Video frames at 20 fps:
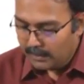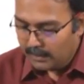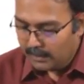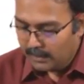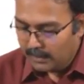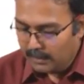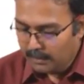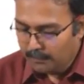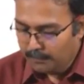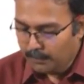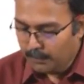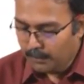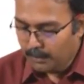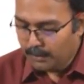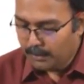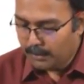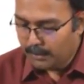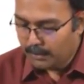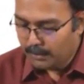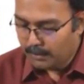
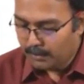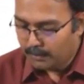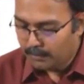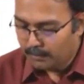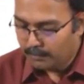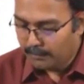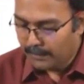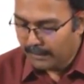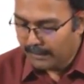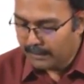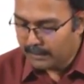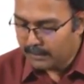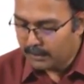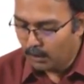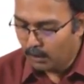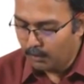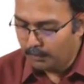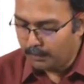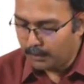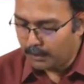input minus
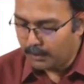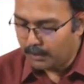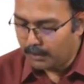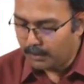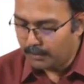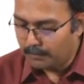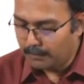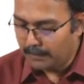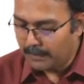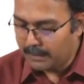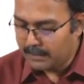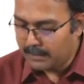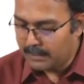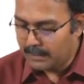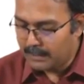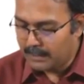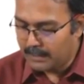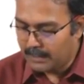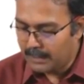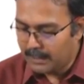output plus
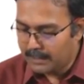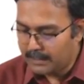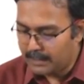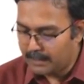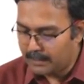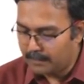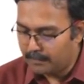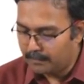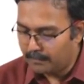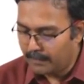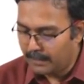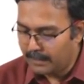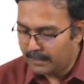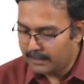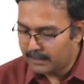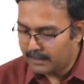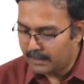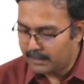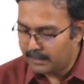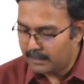generation
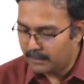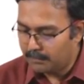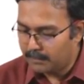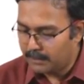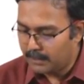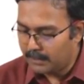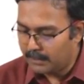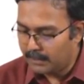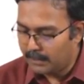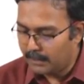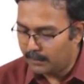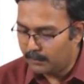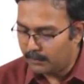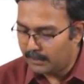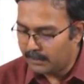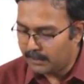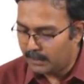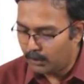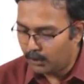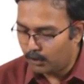minus consumption
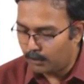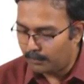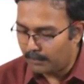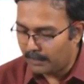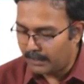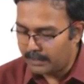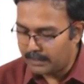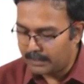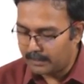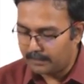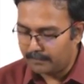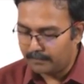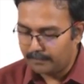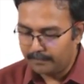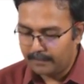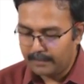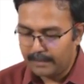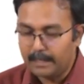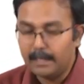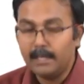equals accumulation.
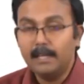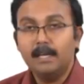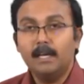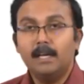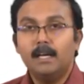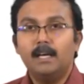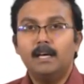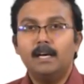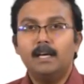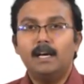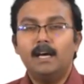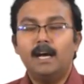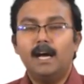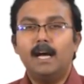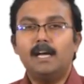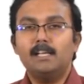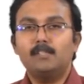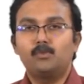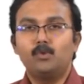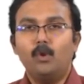
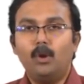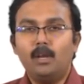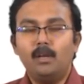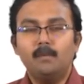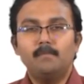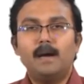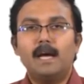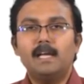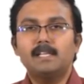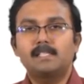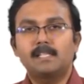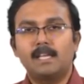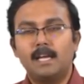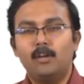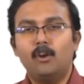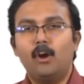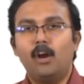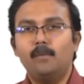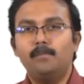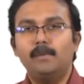As total mass
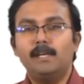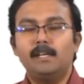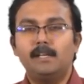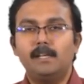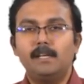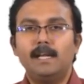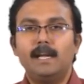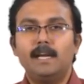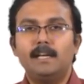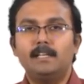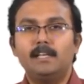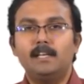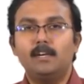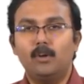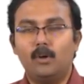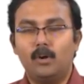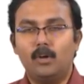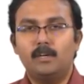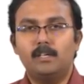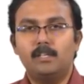cannot be created
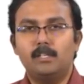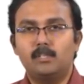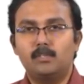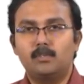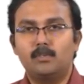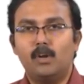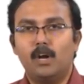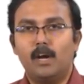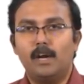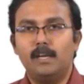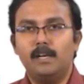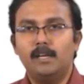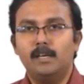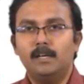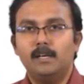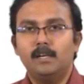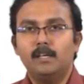or destroyed,